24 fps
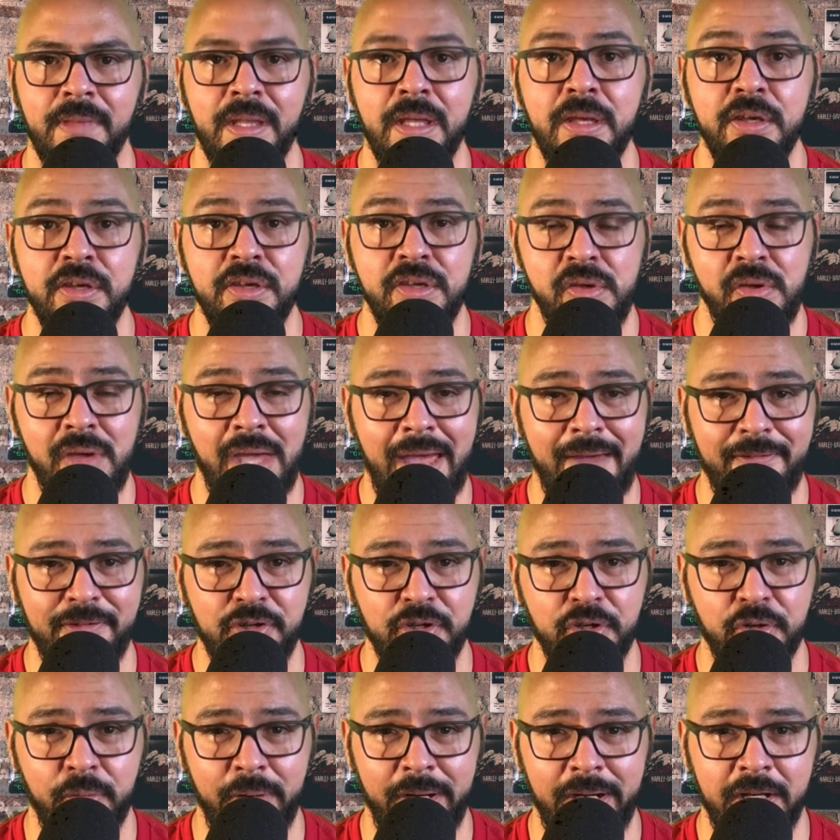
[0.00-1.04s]
you have to
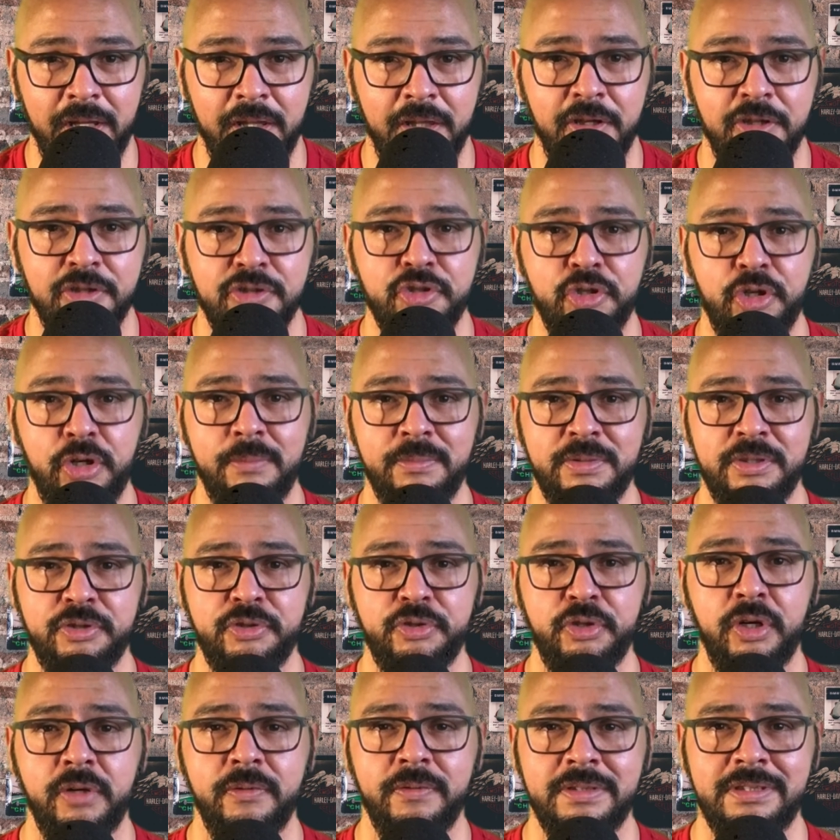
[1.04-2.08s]
agree to their terms of
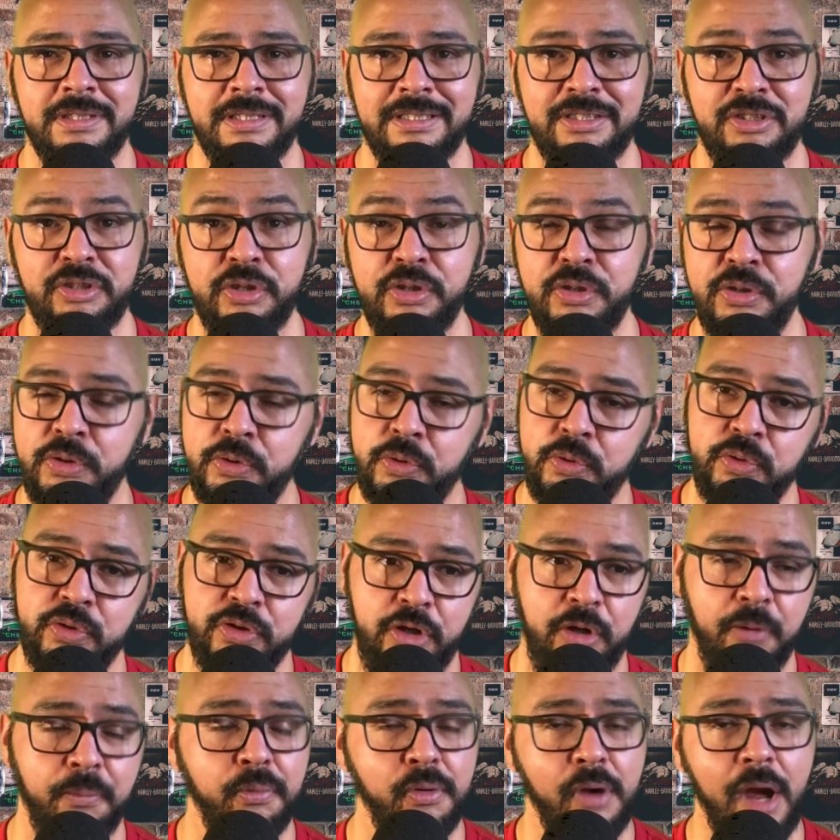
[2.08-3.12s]
services to use their
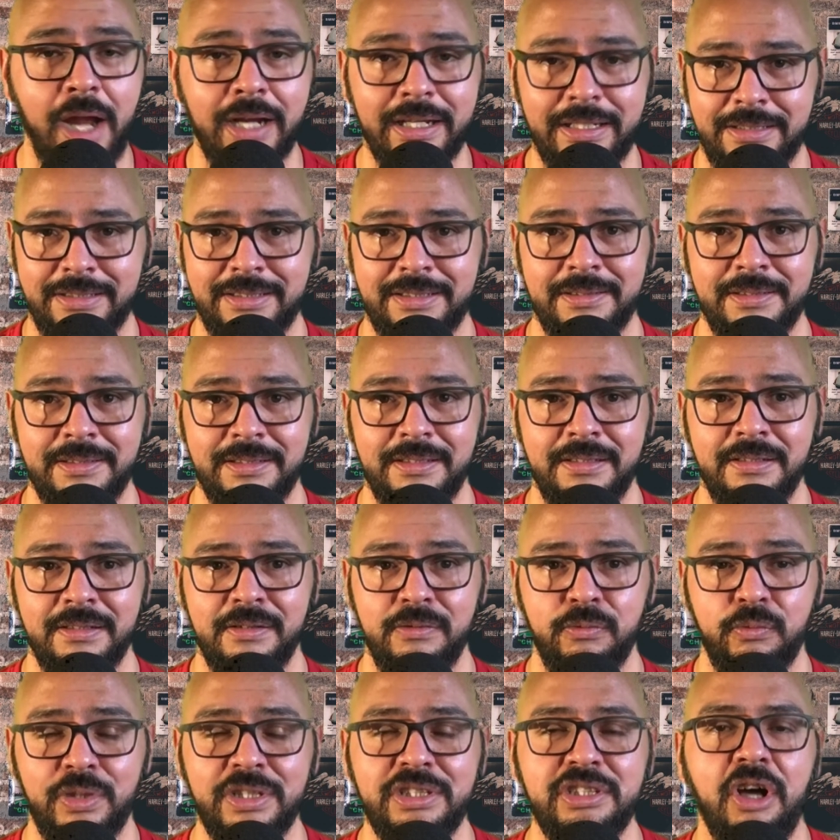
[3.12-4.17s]
products,
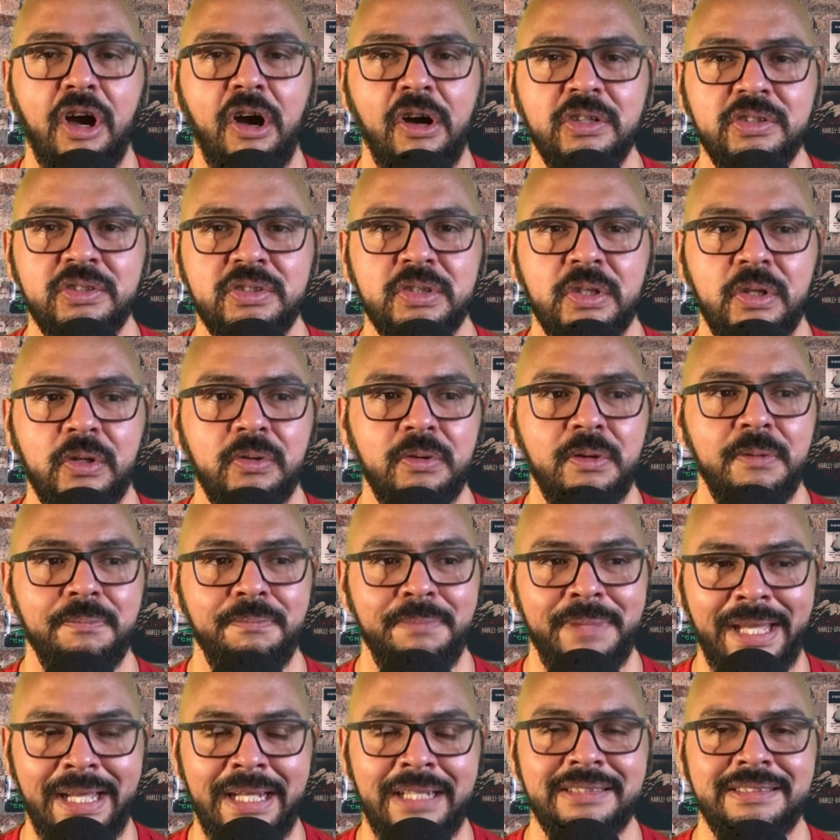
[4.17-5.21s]
which also
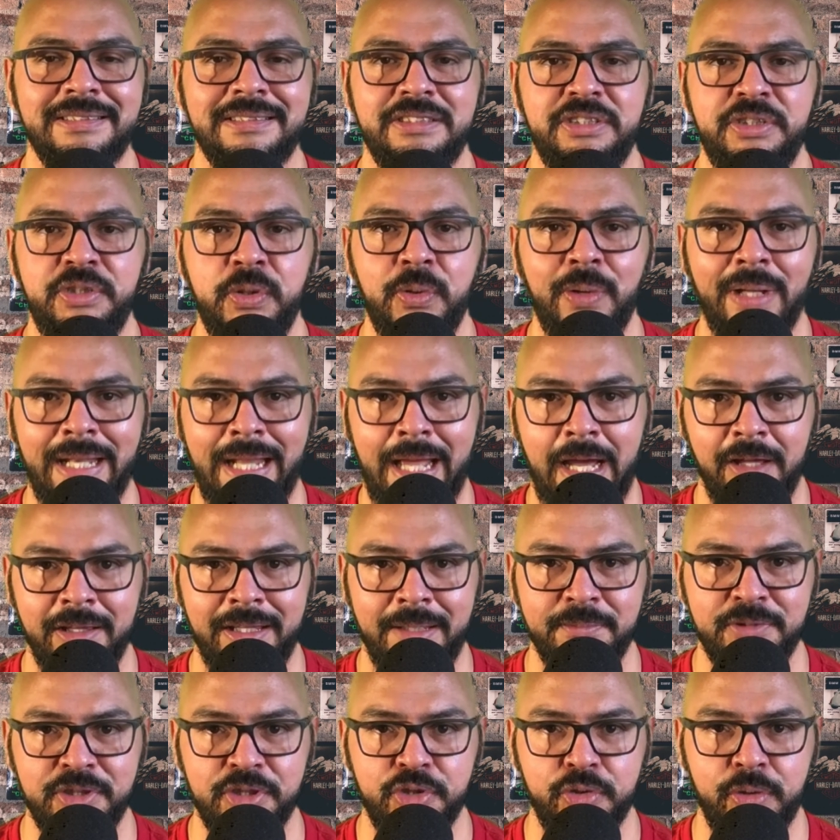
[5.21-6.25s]
means you allow them
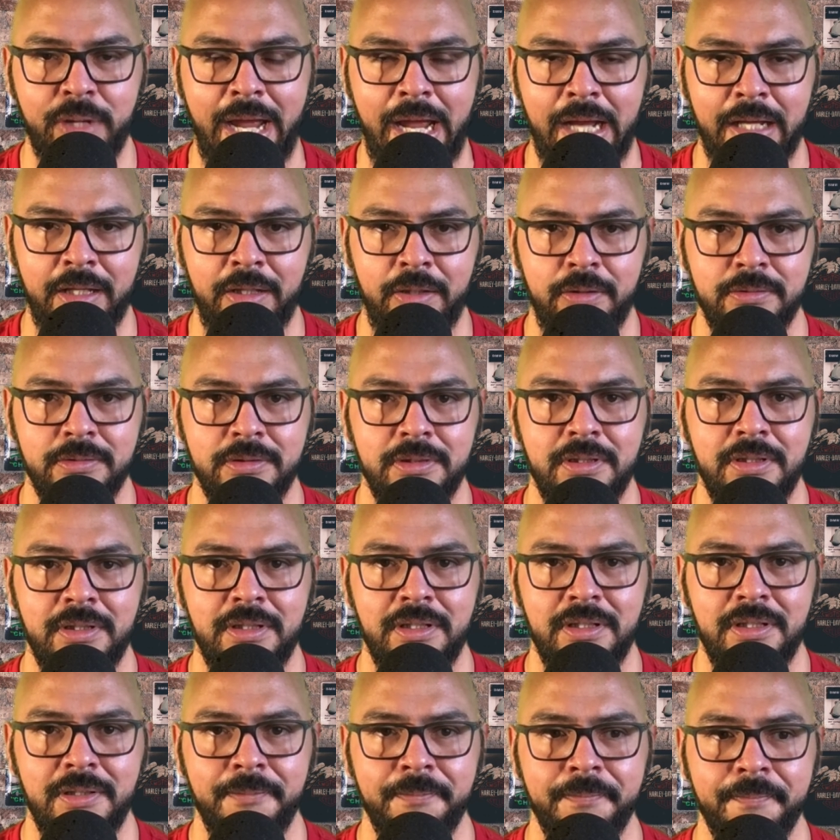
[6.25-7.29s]
to track you.
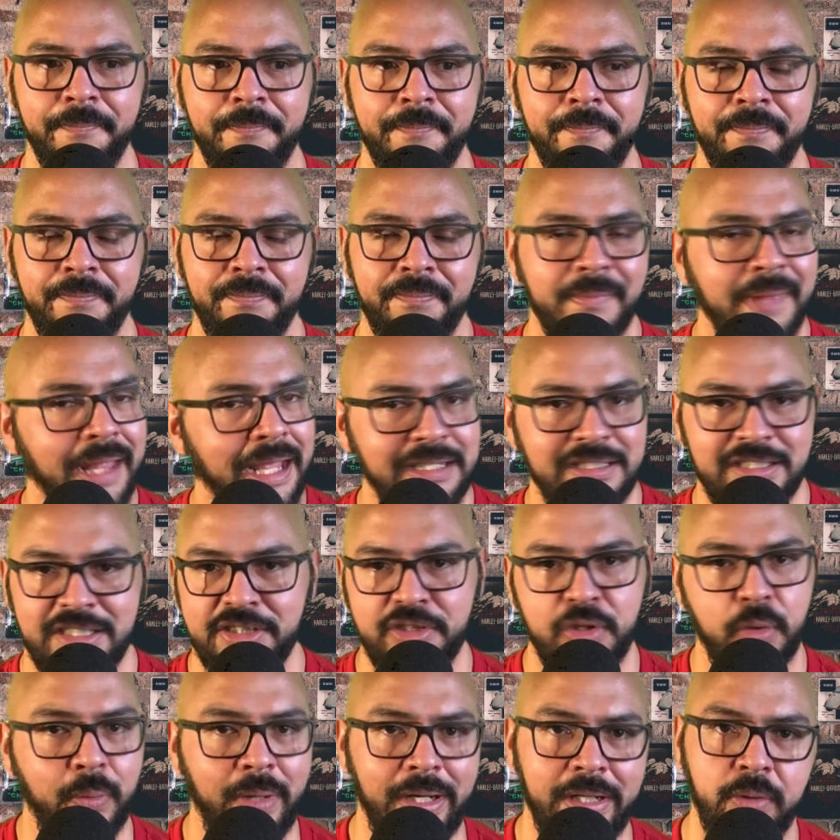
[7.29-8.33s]
It's just the
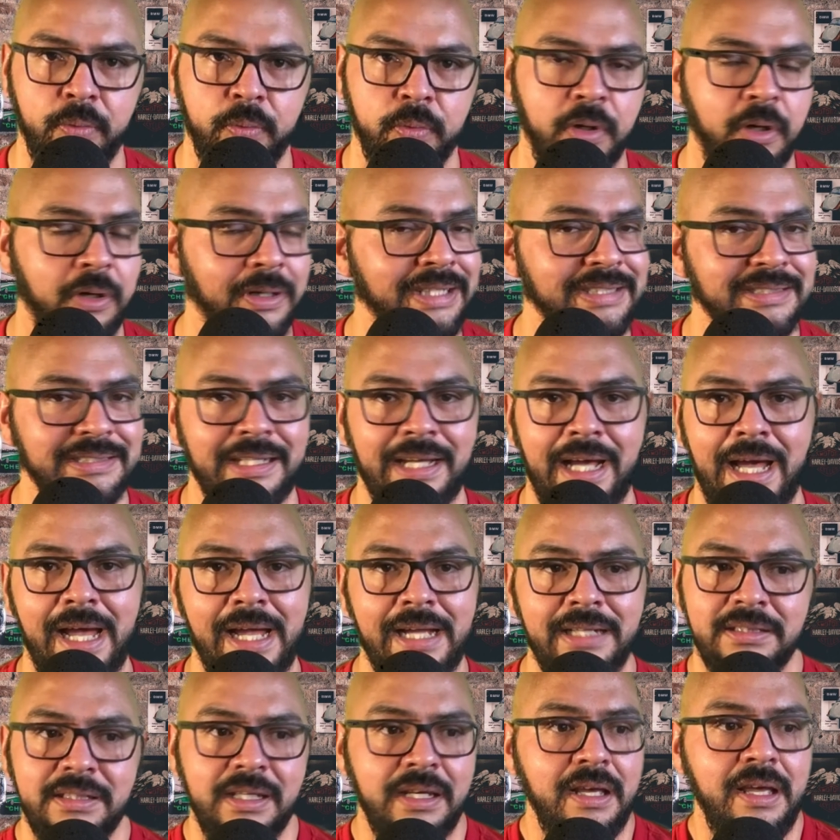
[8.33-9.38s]
way the world is, guys.
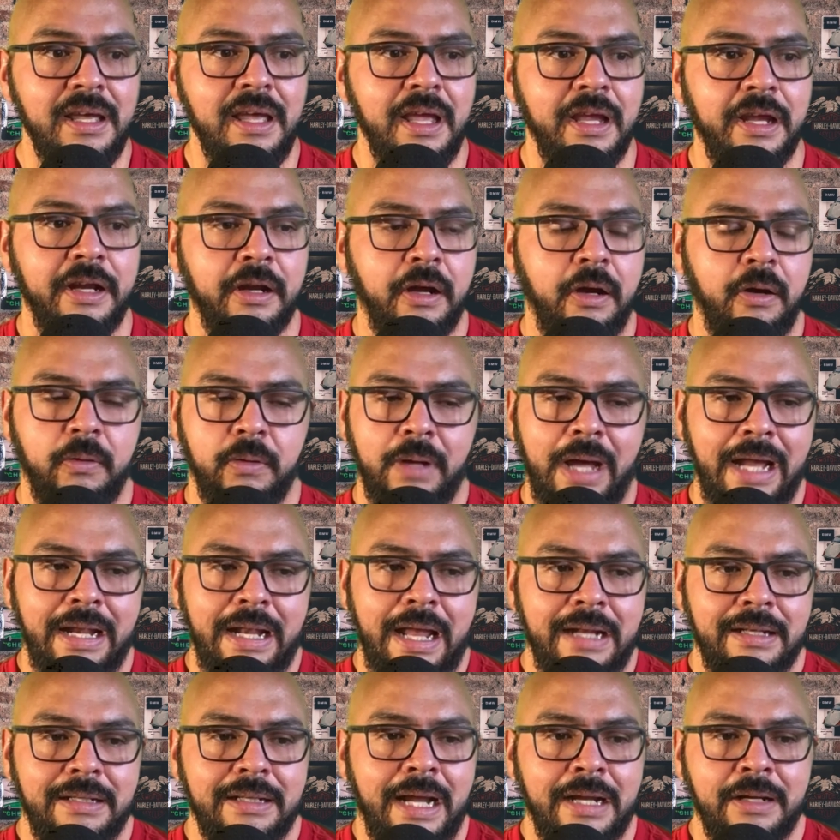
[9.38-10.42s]

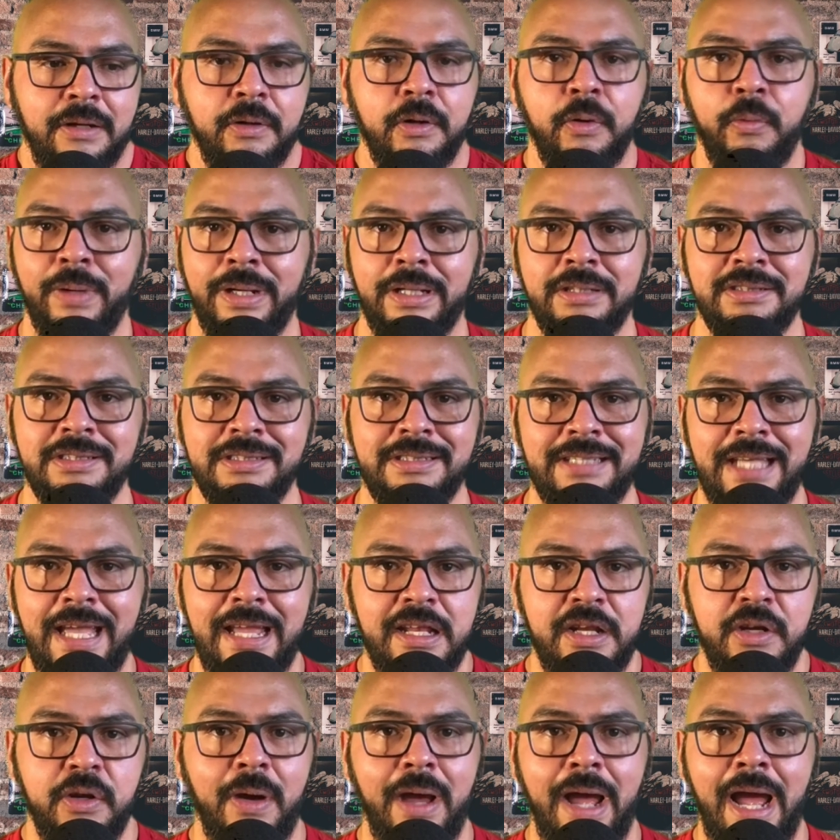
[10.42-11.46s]
I don't know what else to say.
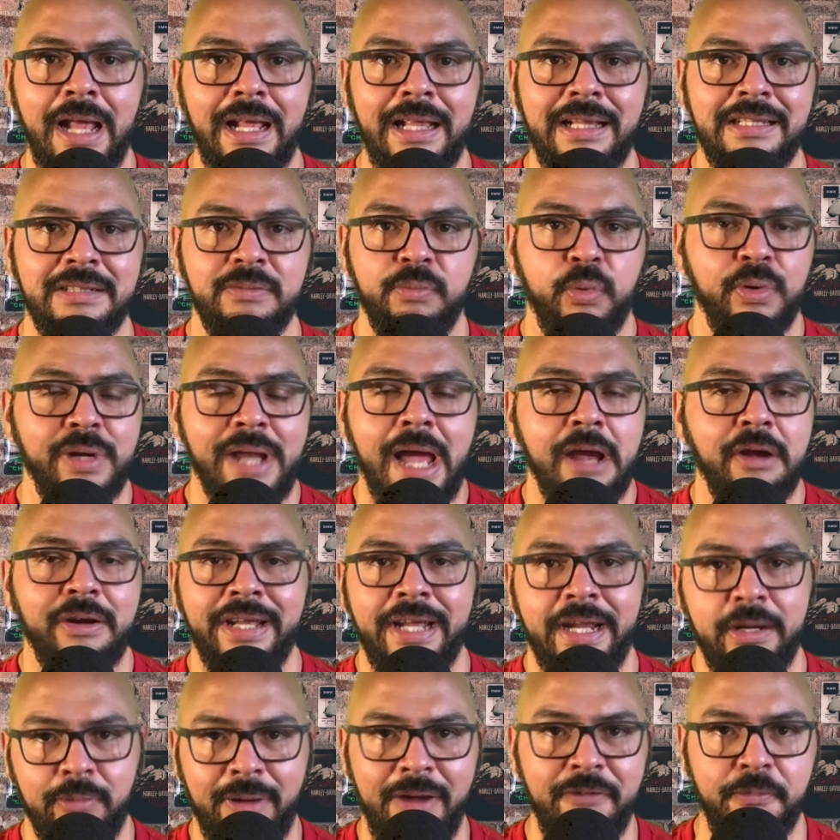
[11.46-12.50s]
We're not going to get
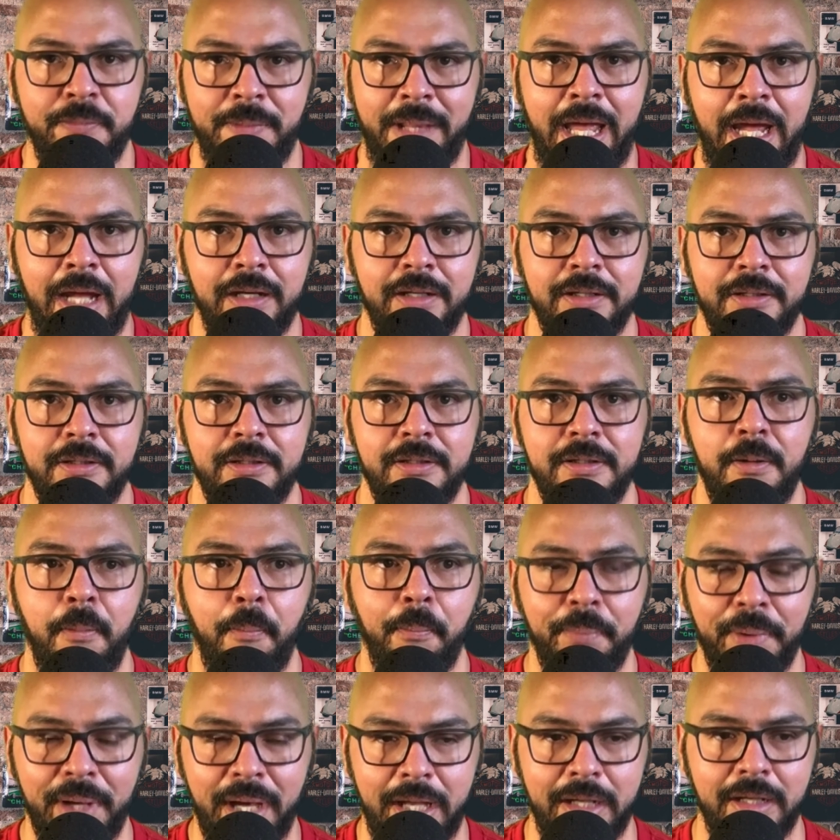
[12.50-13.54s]
away from that.
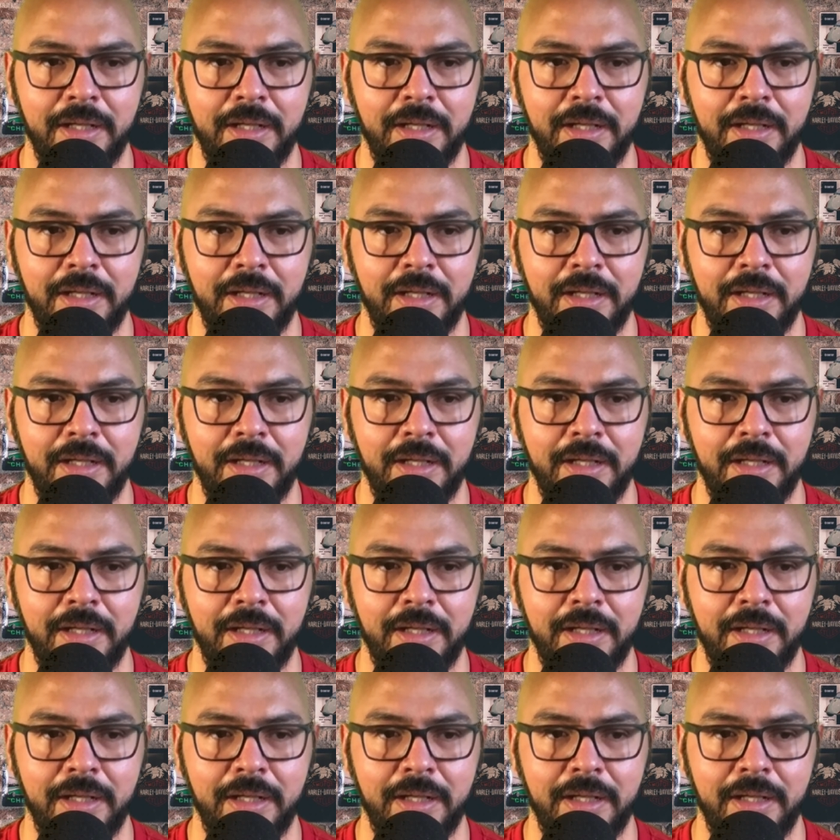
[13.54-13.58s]
But